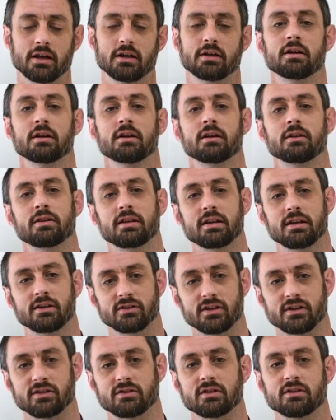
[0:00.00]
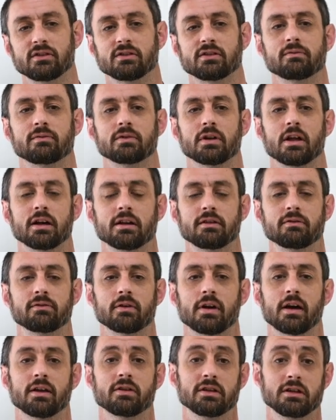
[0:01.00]
like the existence of
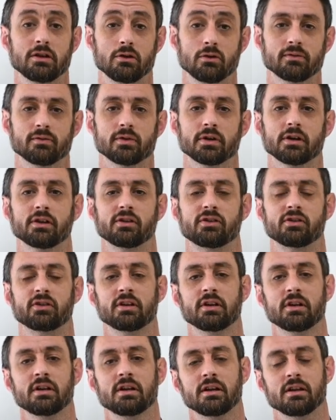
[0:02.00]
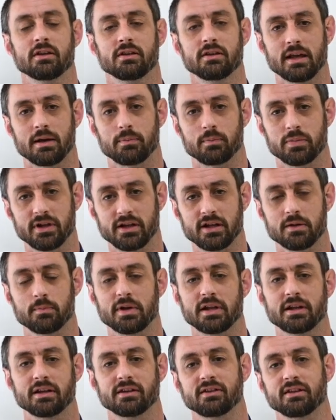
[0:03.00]
life and the universe, the
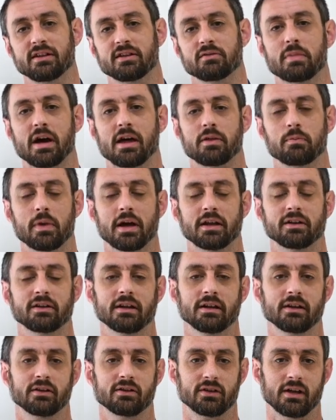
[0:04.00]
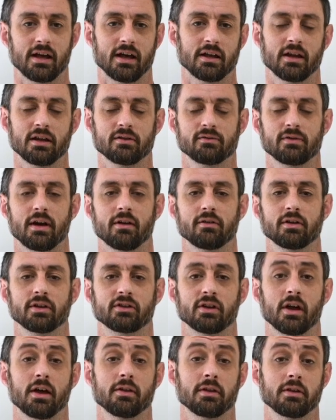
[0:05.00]
applicability of mathematics and
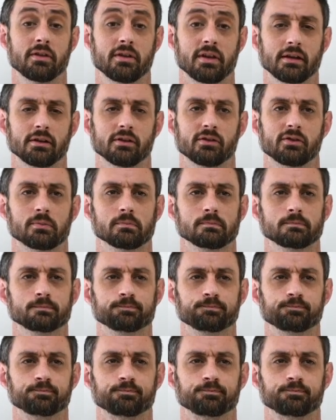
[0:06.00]
various other things.